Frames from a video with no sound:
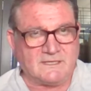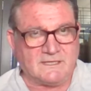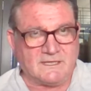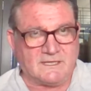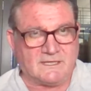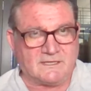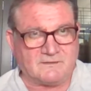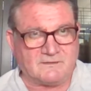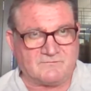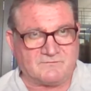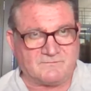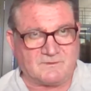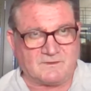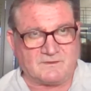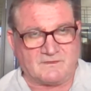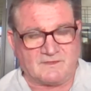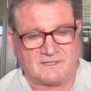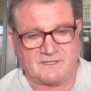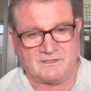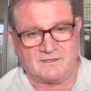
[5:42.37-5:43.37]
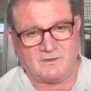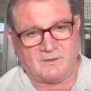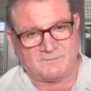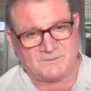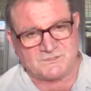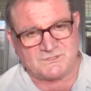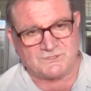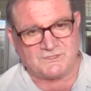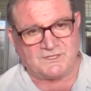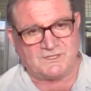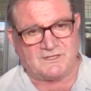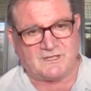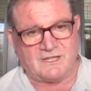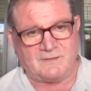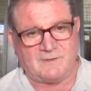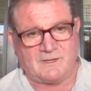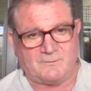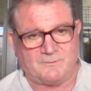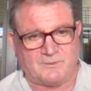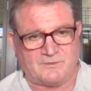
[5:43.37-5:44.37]
And then the opportunity
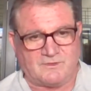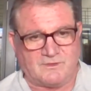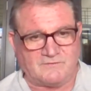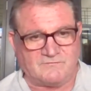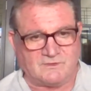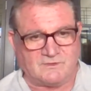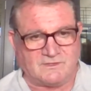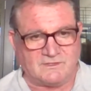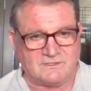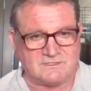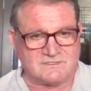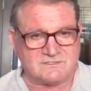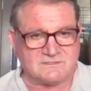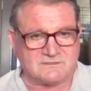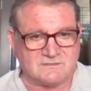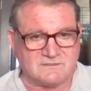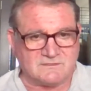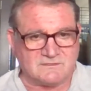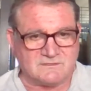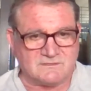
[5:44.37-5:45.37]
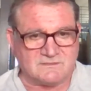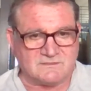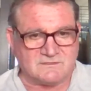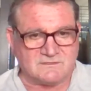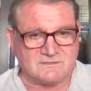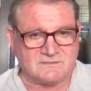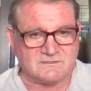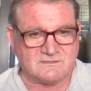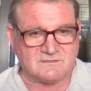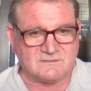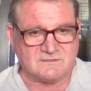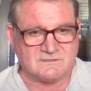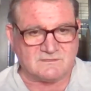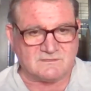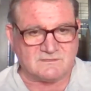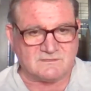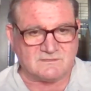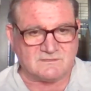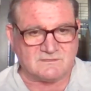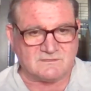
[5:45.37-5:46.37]
came up with Durbanville Hills. And guess what?
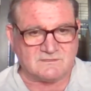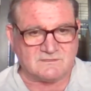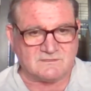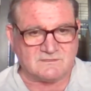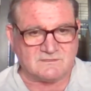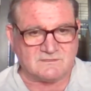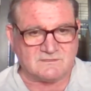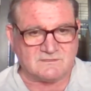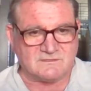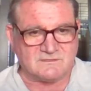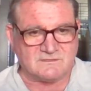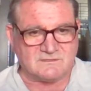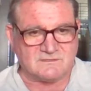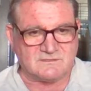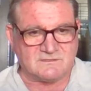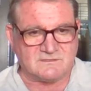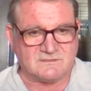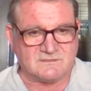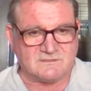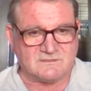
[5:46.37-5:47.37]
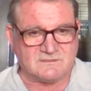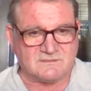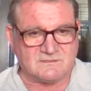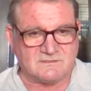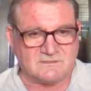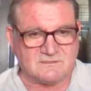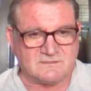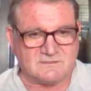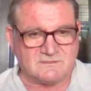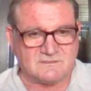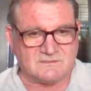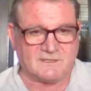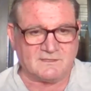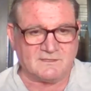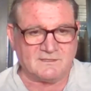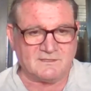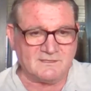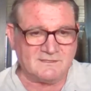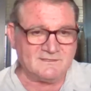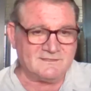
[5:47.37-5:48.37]
I was almost a builder.